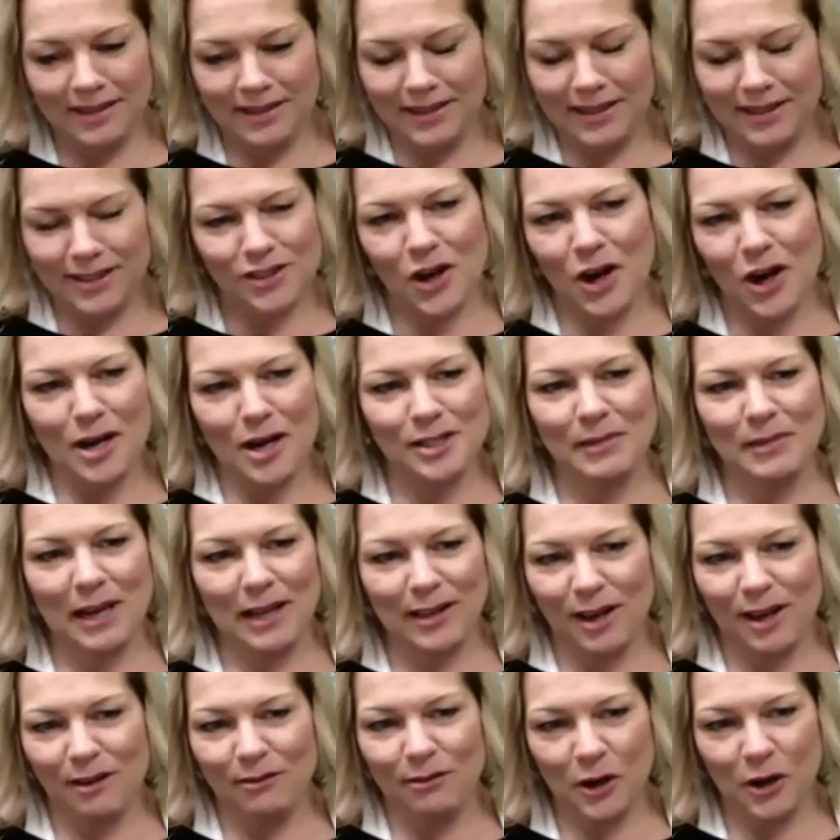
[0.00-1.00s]
is awesome and I
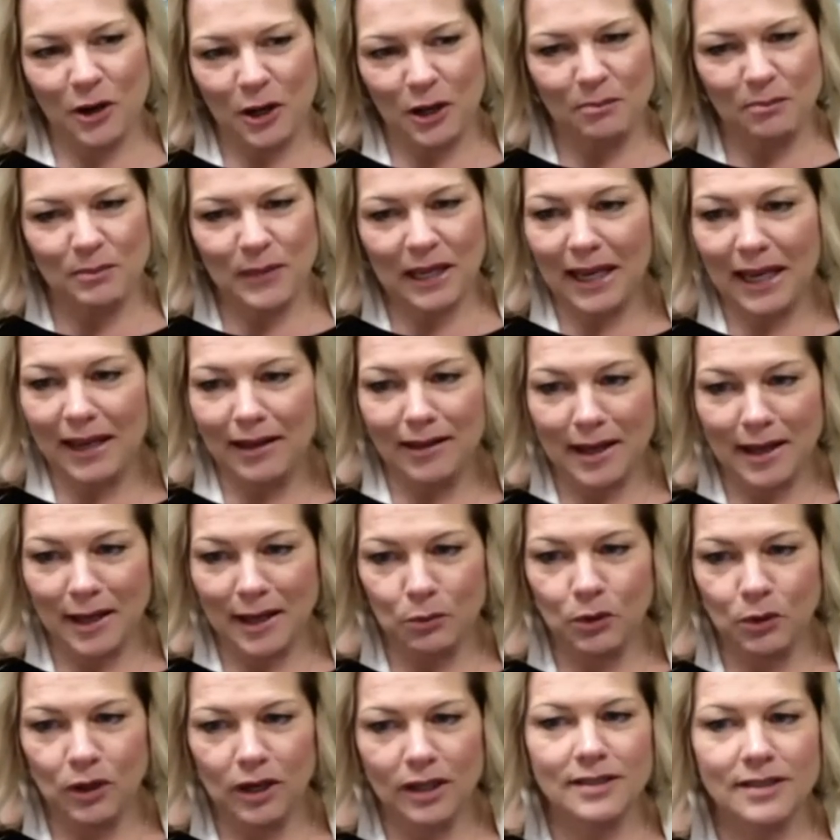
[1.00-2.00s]
love her. Michaela
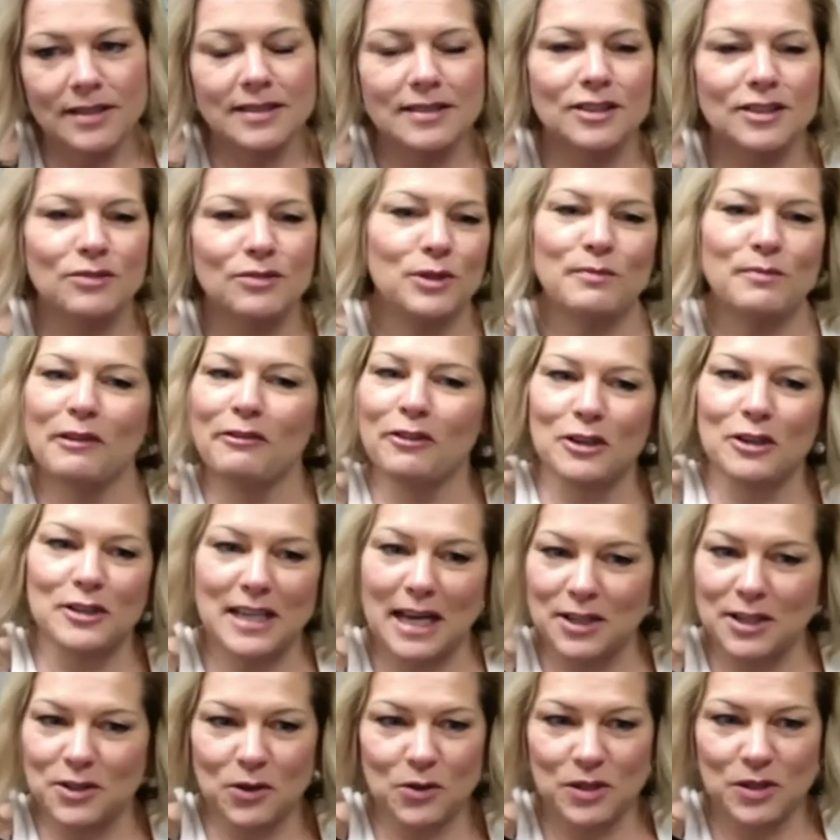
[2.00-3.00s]
Edwards was my first
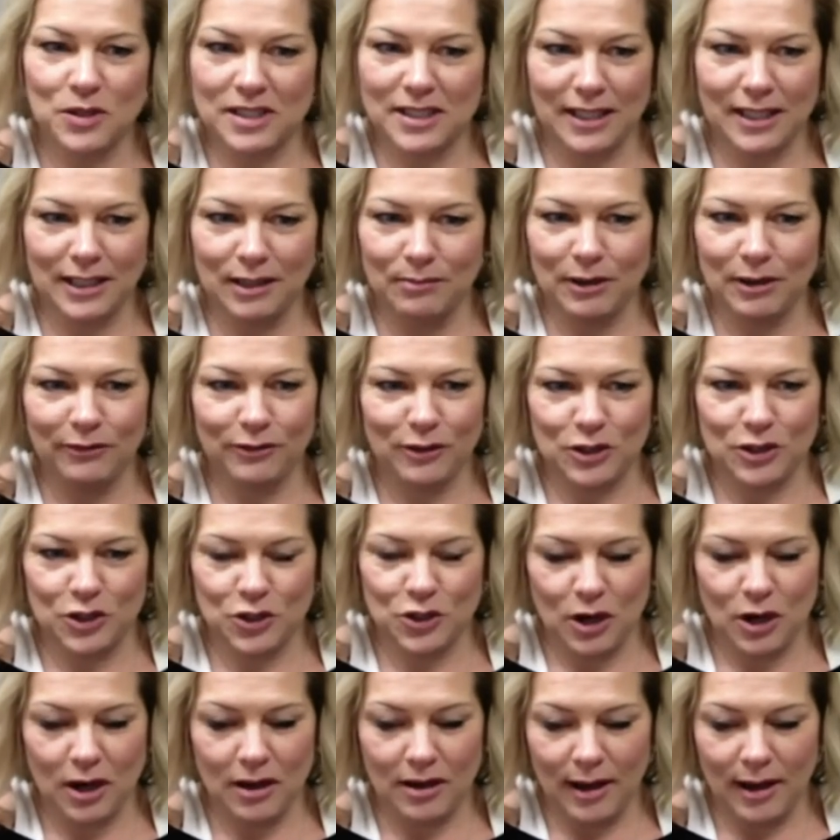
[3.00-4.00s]
high school senior, my first job,